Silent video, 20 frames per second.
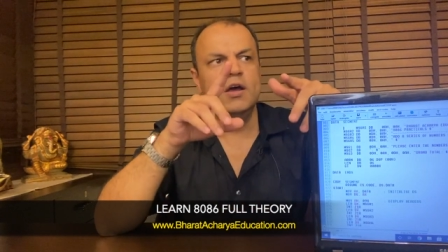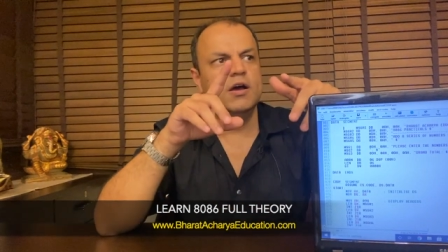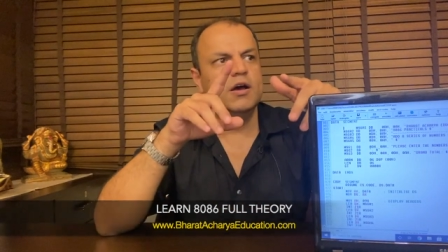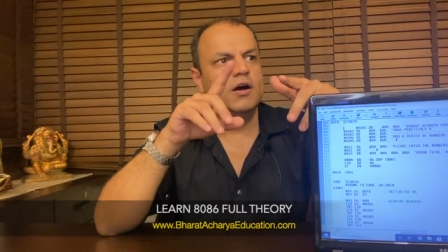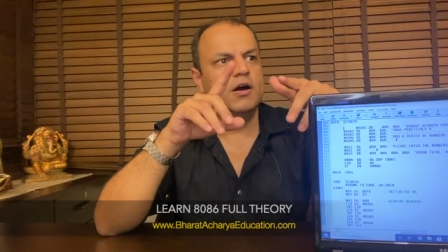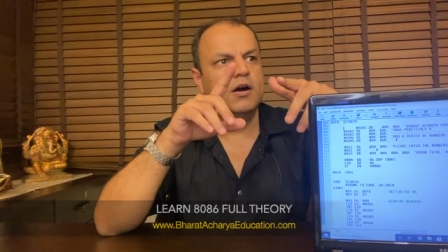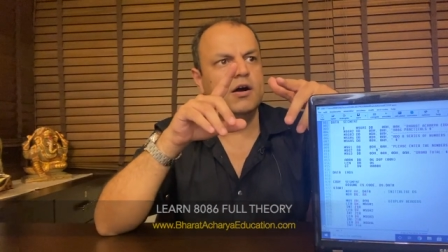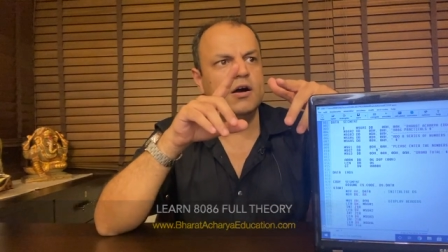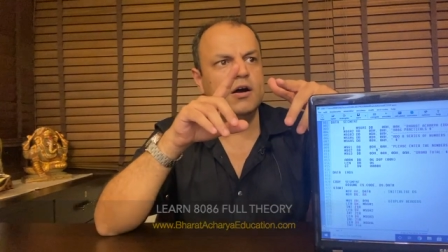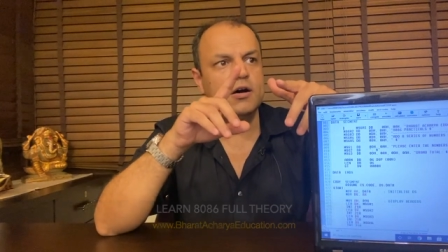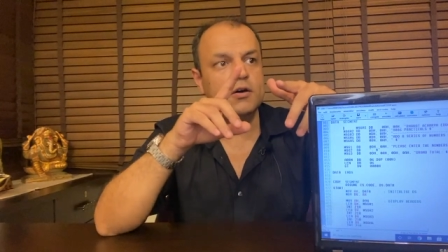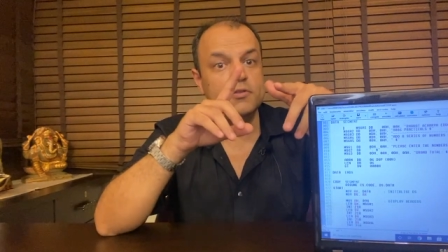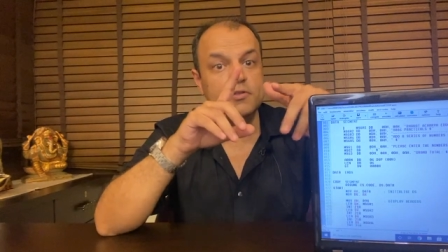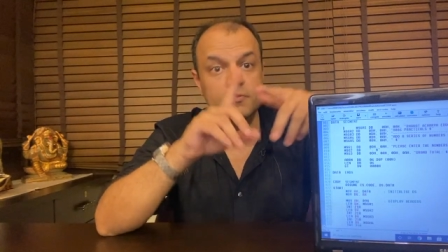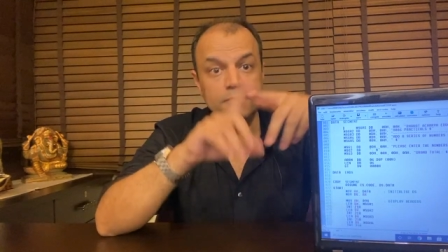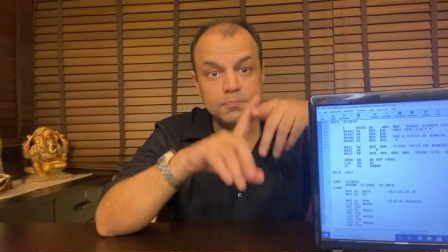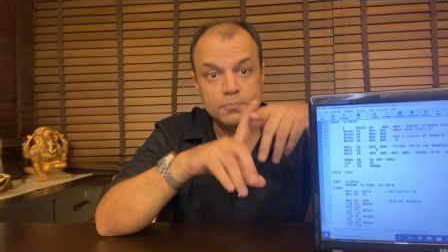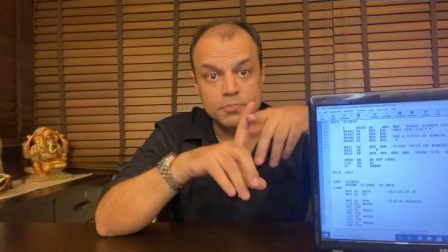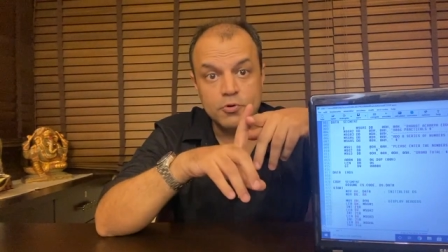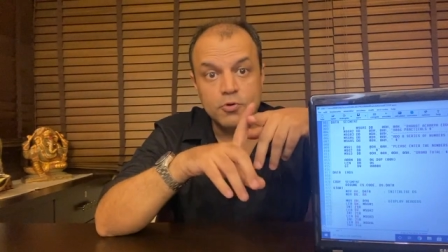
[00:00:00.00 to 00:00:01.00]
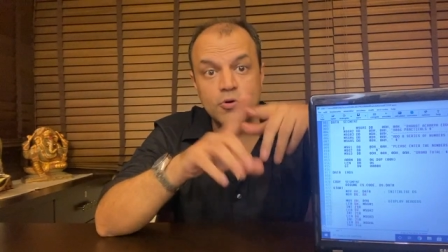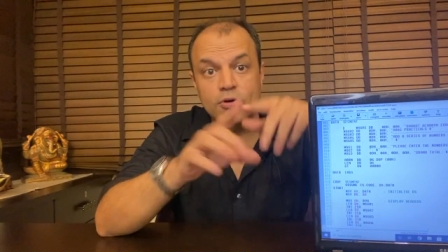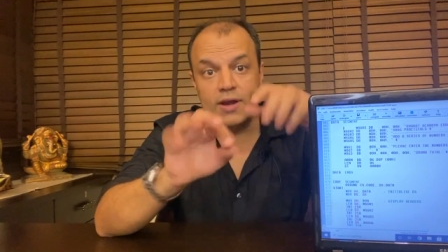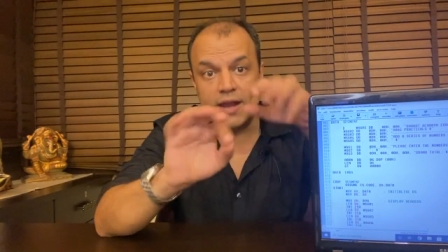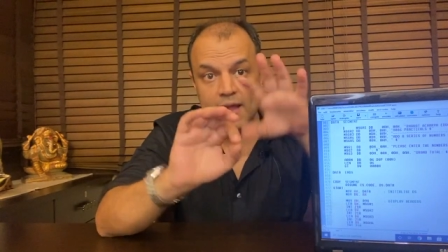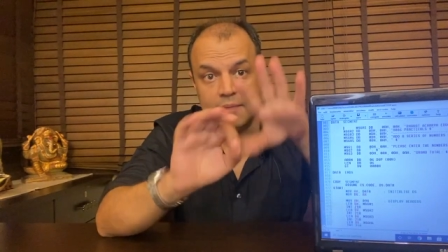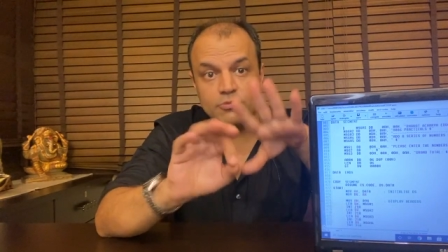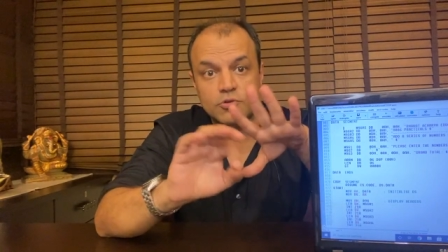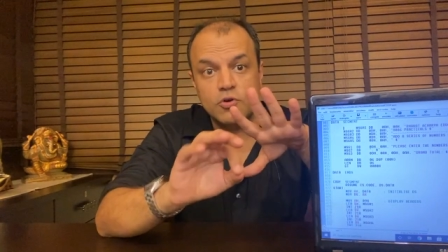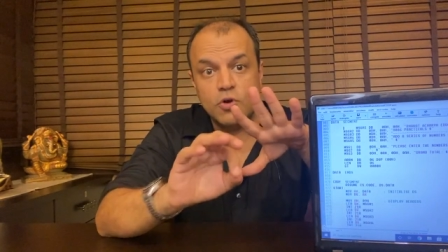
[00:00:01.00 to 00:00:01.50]

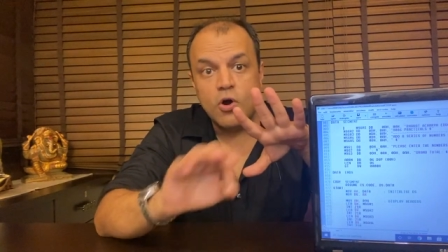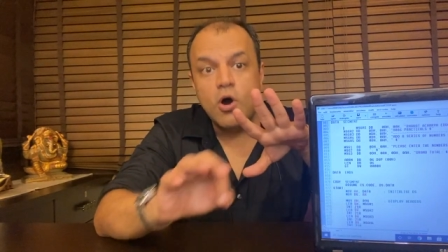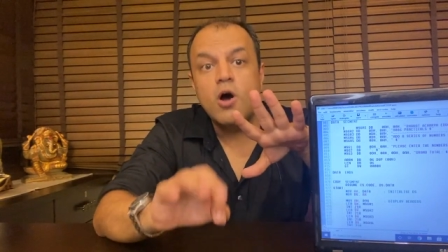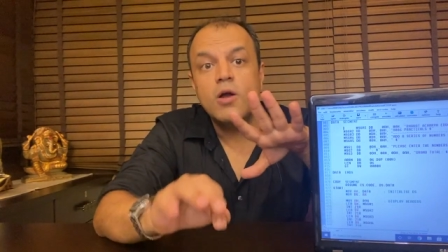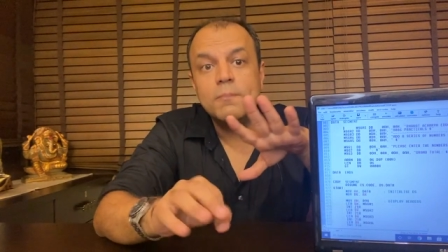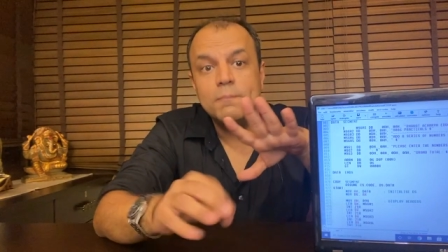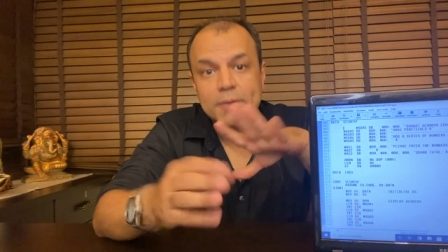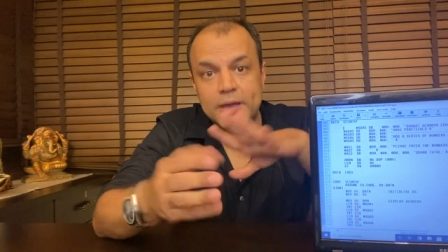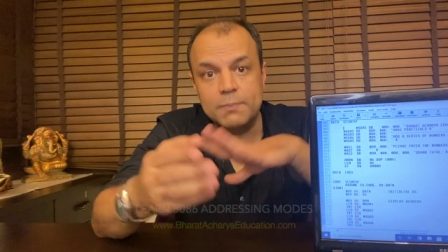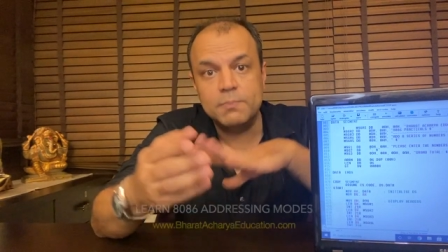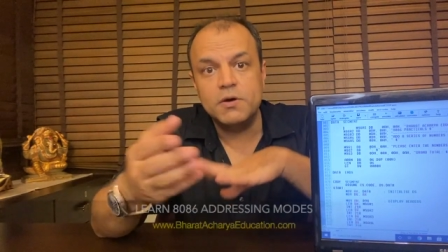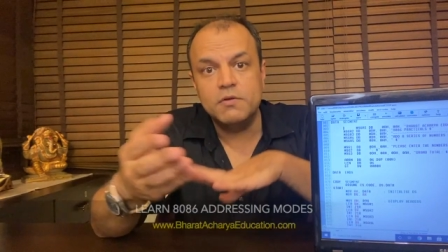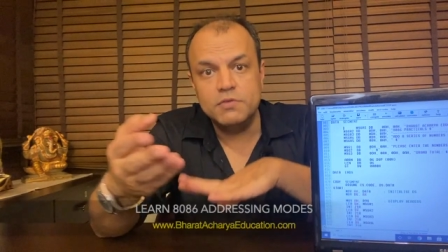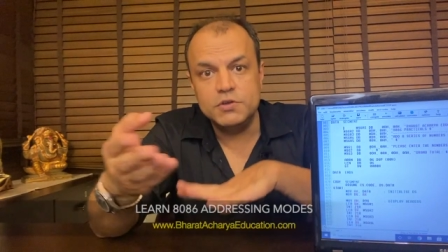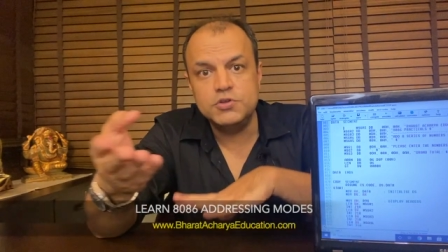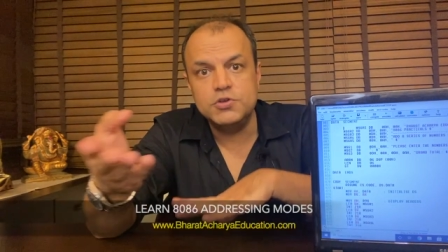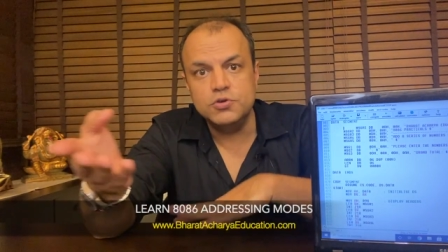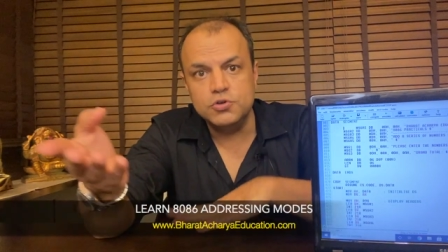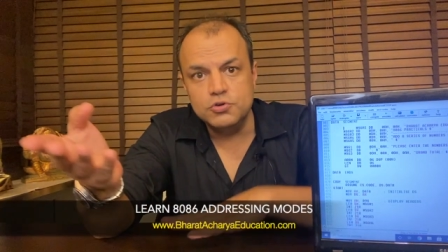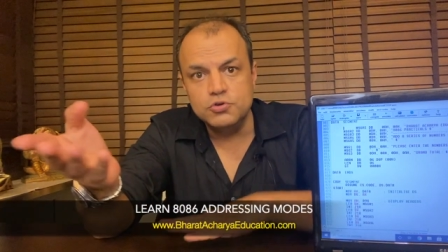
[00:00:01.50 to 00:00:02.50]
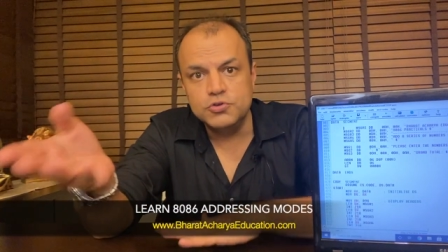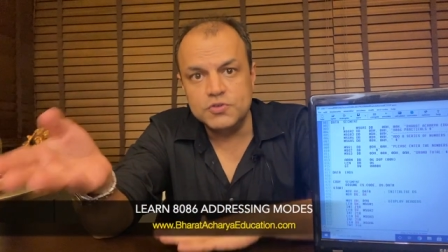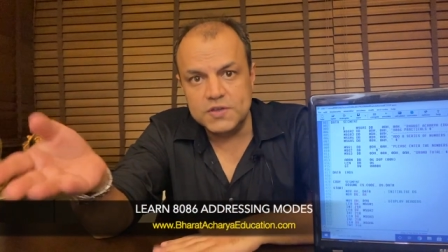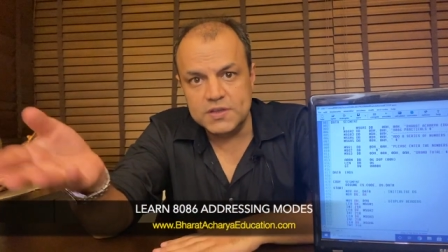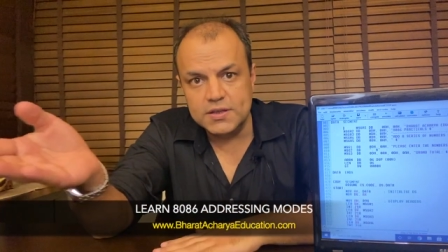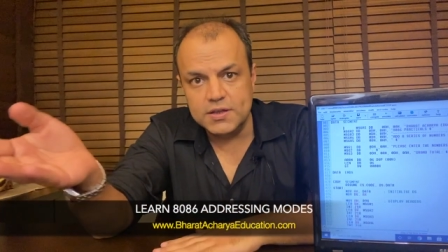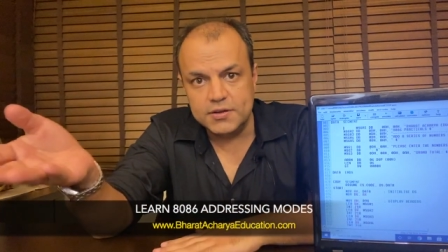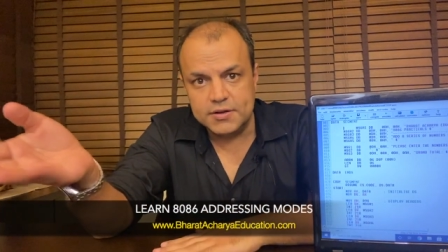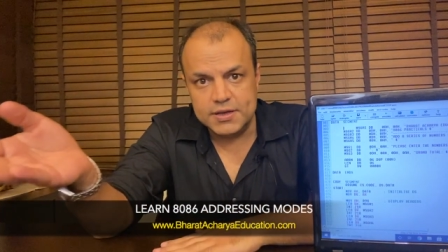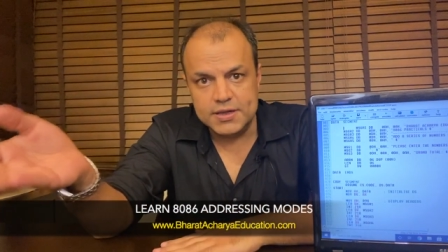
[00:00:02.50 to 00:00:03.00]
programs on paper, which you use in
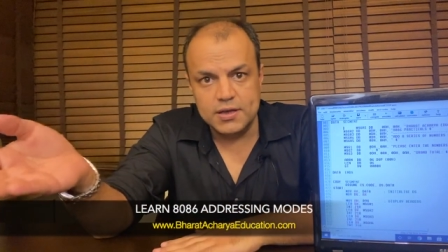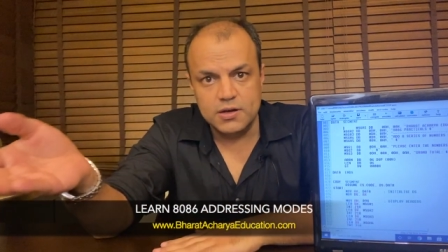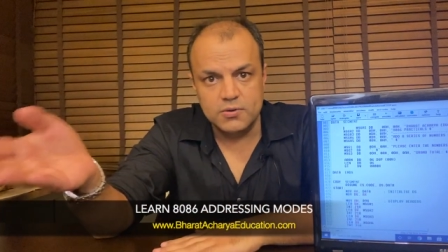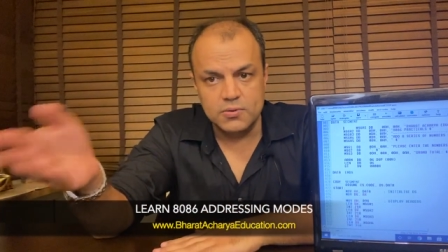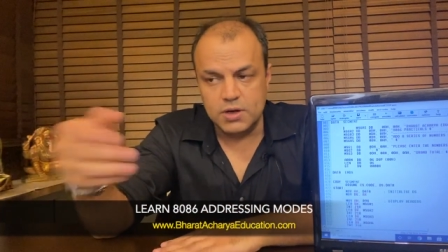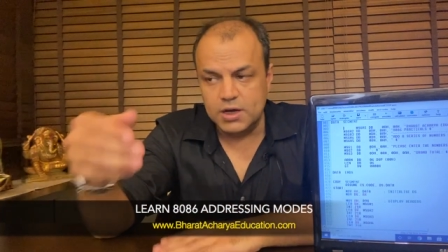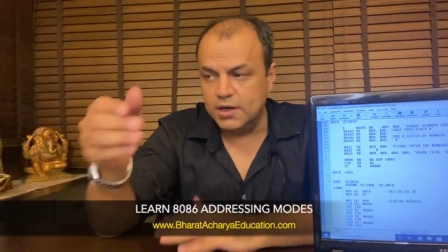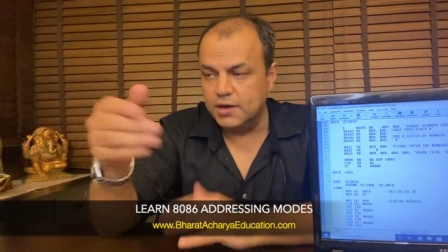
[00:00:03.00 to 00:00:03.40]
the real,